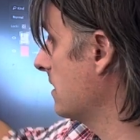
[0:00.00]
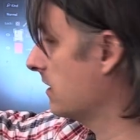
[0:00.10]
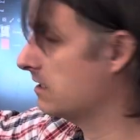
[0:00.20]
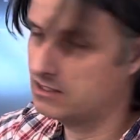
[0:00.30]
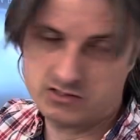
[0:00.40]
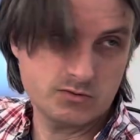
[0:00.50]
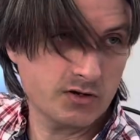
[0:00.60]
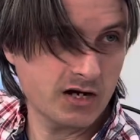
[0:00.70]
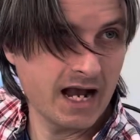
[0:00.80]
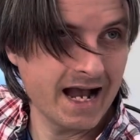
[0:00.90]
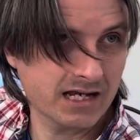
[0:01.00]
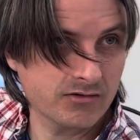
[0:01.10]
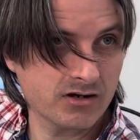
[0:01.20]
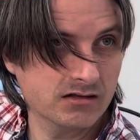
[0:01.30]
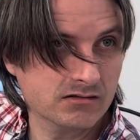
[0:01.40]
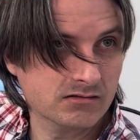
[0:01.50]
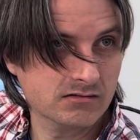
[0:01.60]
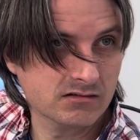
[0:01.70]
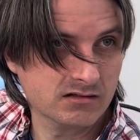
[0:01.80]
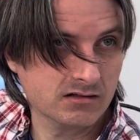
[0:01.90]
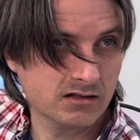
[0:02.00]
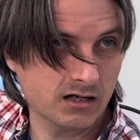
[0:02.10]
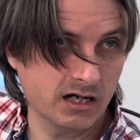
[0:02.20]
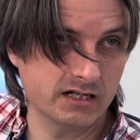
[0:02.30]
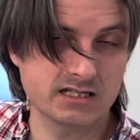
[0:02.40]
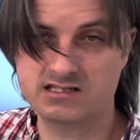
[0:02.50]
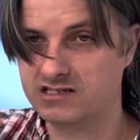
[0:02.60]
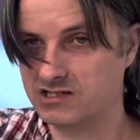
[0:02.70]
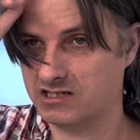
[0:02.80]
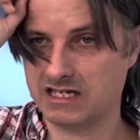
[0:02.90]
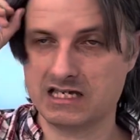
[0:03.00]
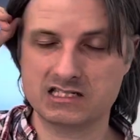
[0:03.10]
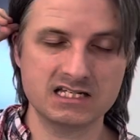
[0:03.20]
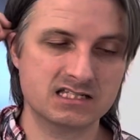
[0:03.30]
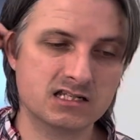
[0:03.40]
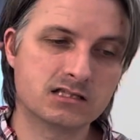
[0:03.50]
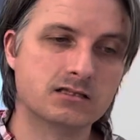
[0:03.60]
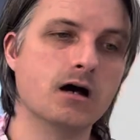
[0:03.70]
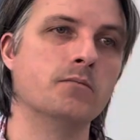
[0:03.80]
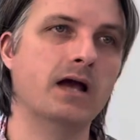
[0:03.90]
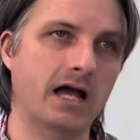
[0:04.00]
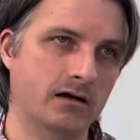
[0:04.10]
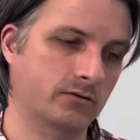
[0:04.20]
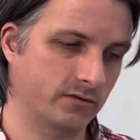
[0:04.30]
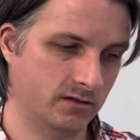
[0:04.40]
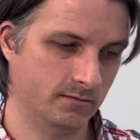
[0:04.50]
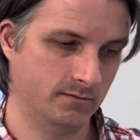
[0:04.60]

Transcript: getting a super accurate cut. It's just like, it's a dumb algorithm.